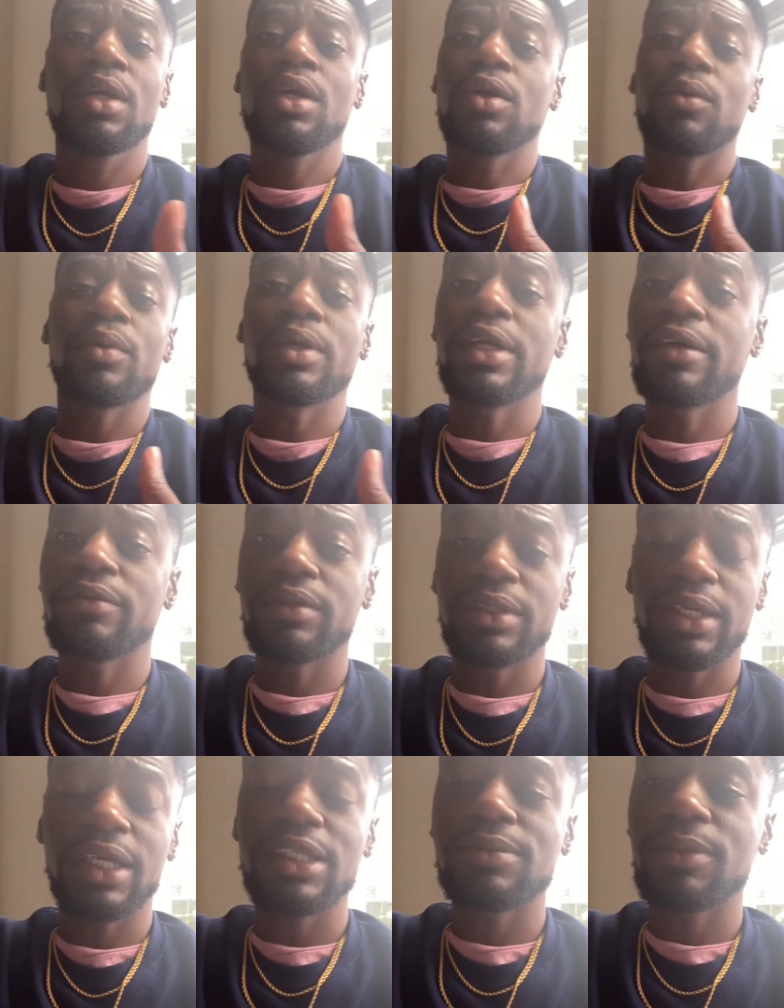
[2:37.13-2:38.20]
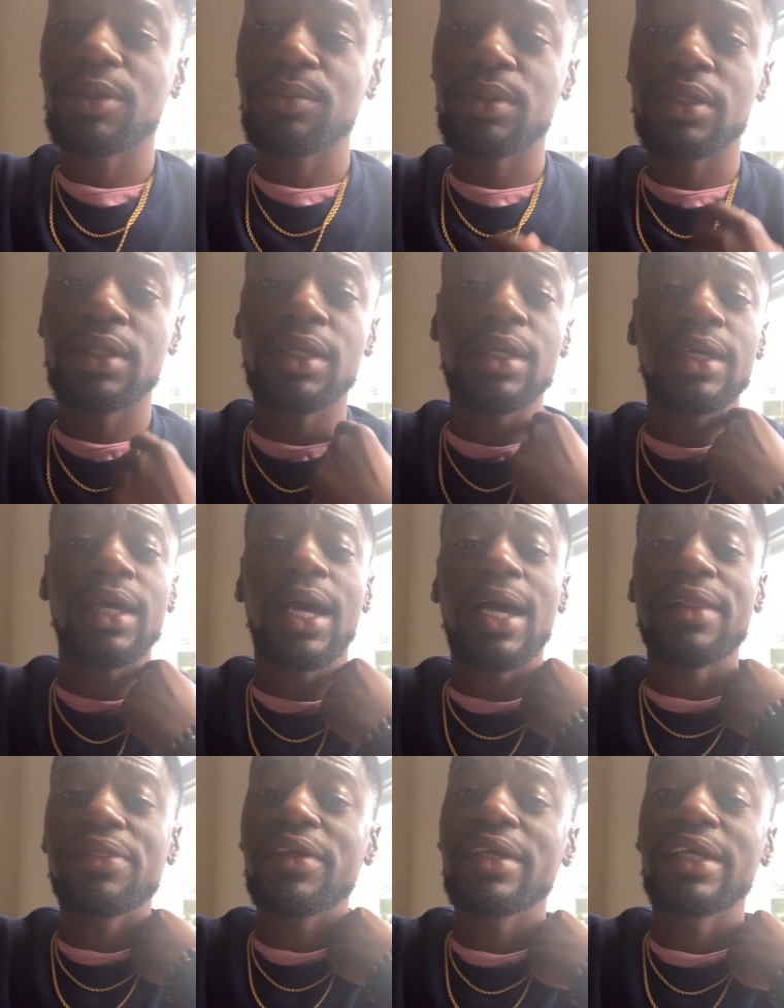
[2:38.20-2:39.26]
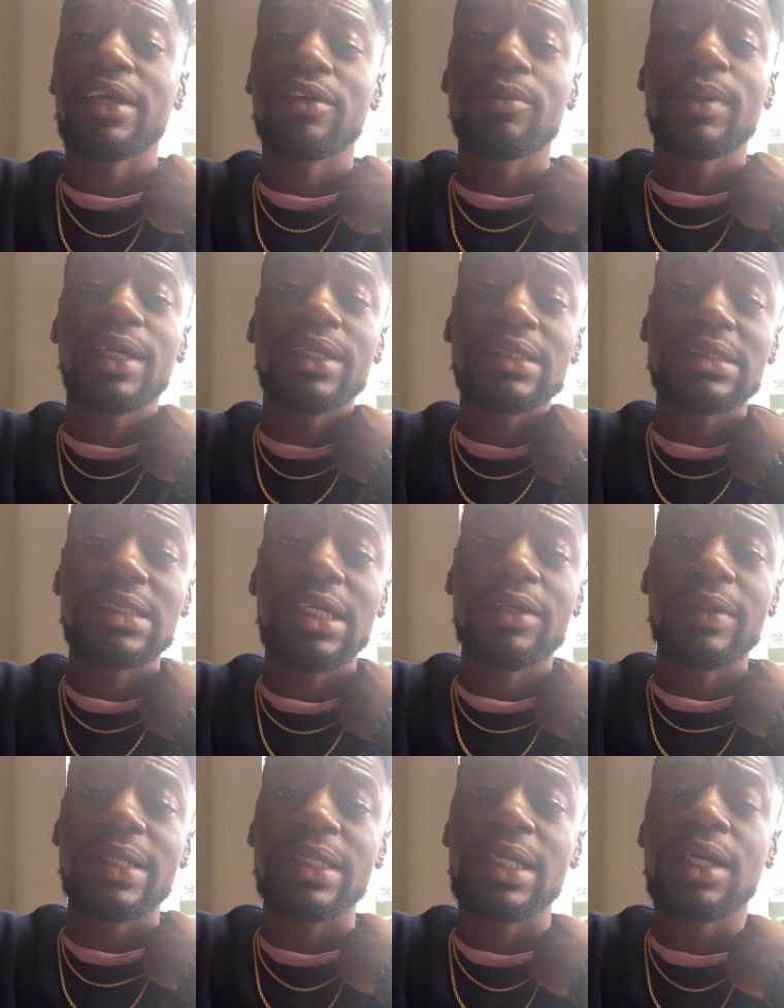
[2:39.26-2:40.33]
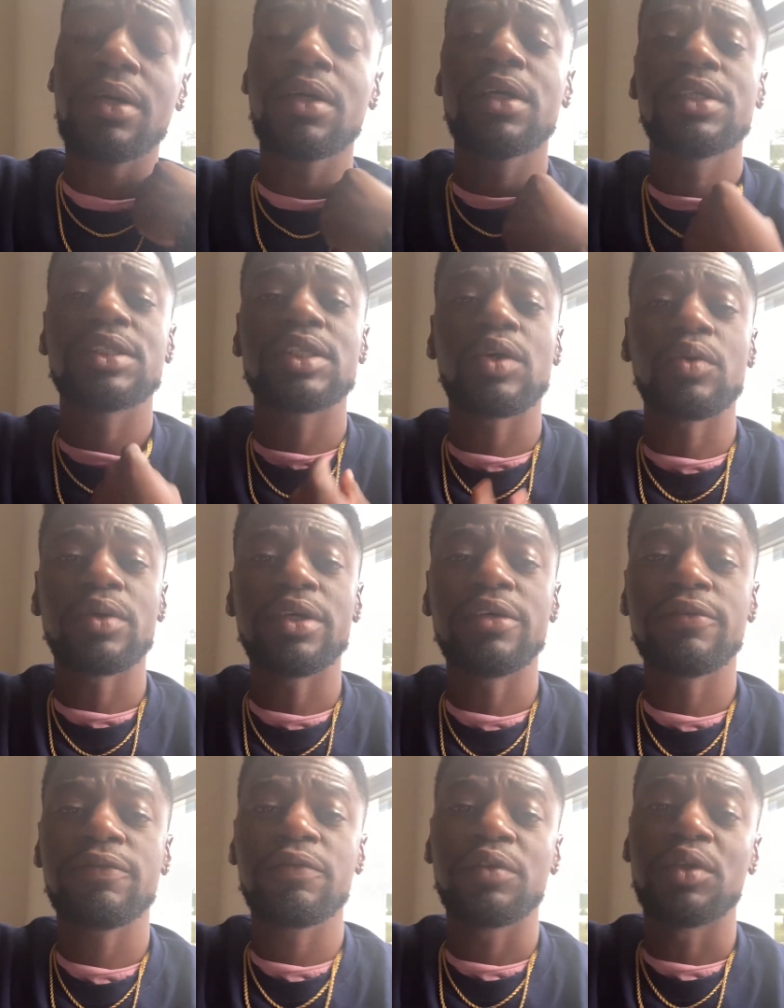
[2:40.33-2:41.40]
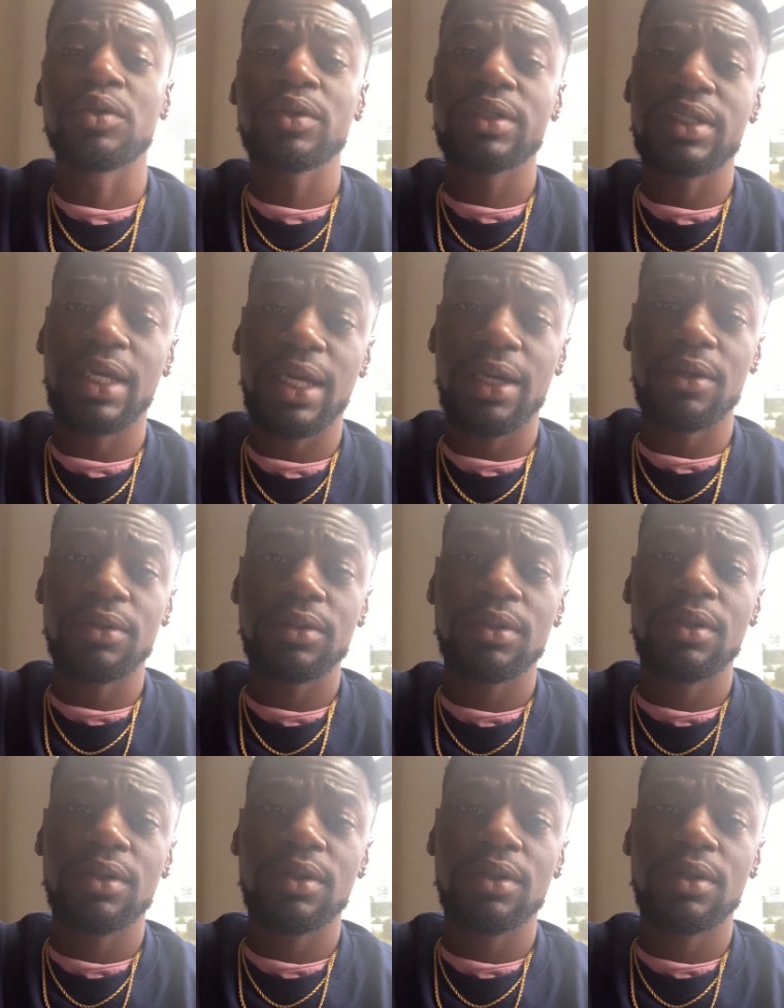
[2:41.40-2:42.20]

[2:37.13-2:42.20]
whatever the case may be, I think everybody is down right now. So if you're down,